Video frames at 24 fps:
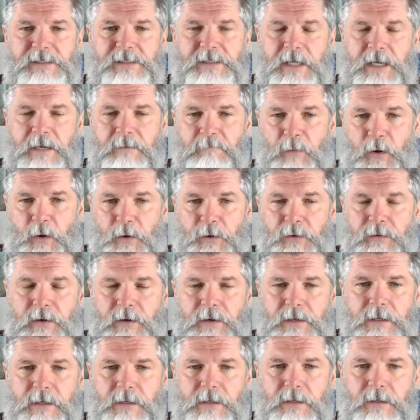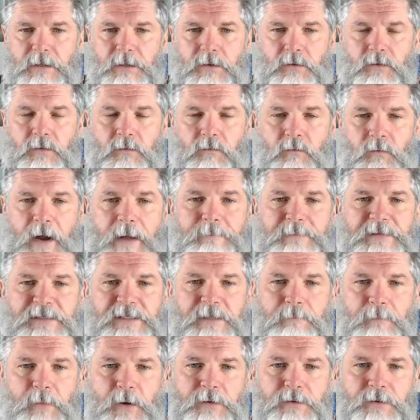and murderer who rapes
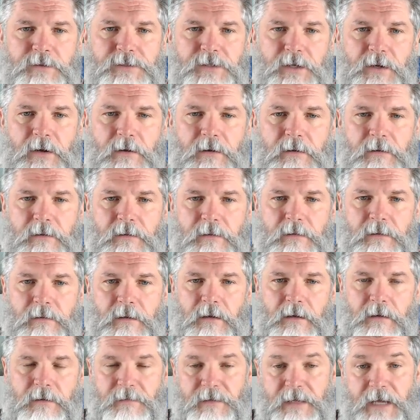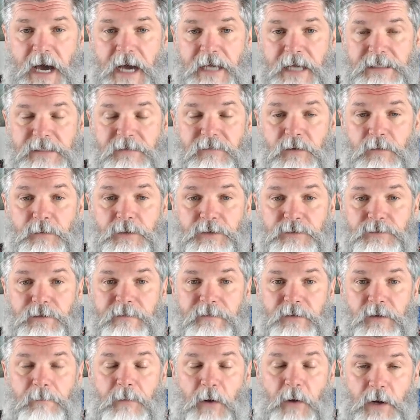and murders her under the guise of her
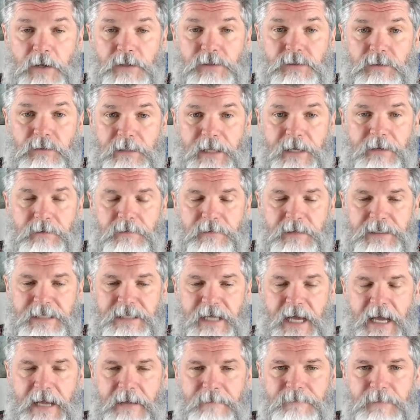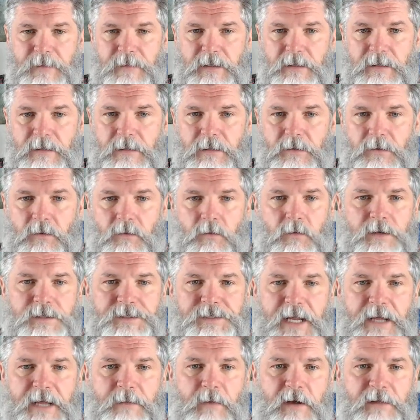retrieving her parcel later in the day, or it's
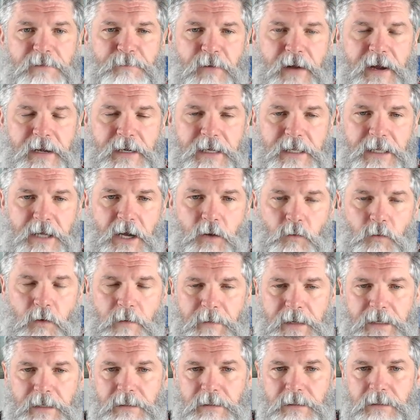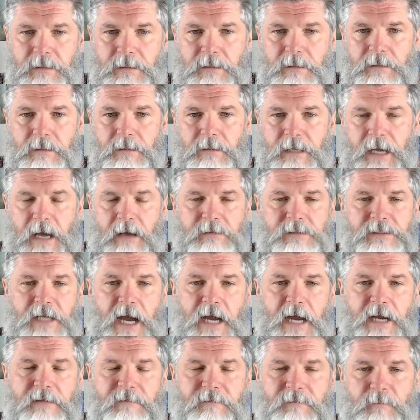an 8-month pregnant young woman
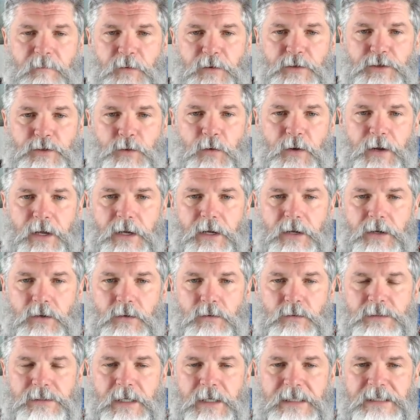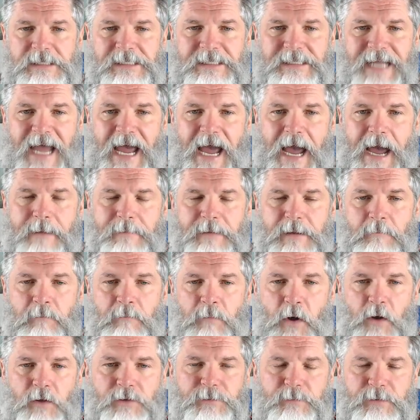outside of Pretoria who's stabbed
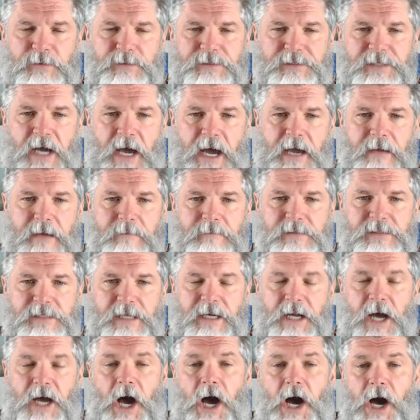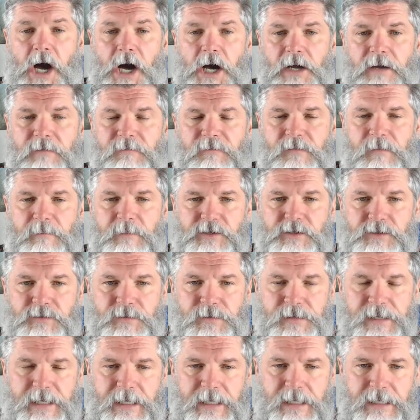multiple times and hung from a
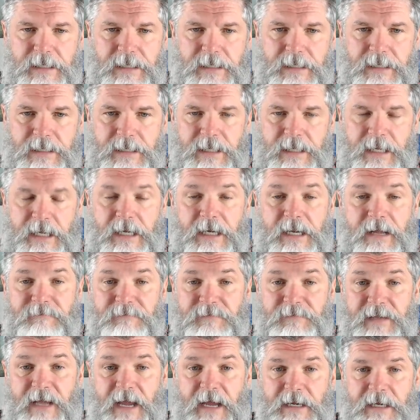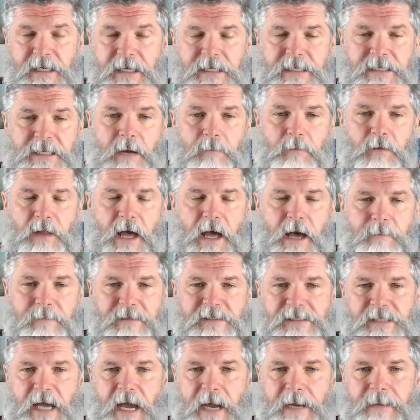tree and left dead in a double
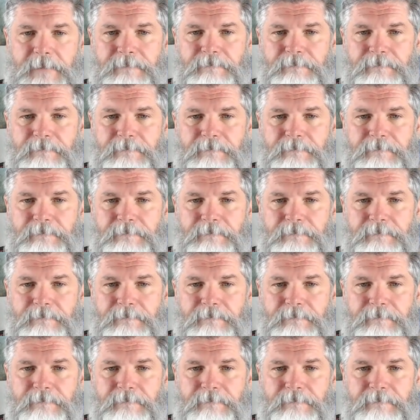homicide,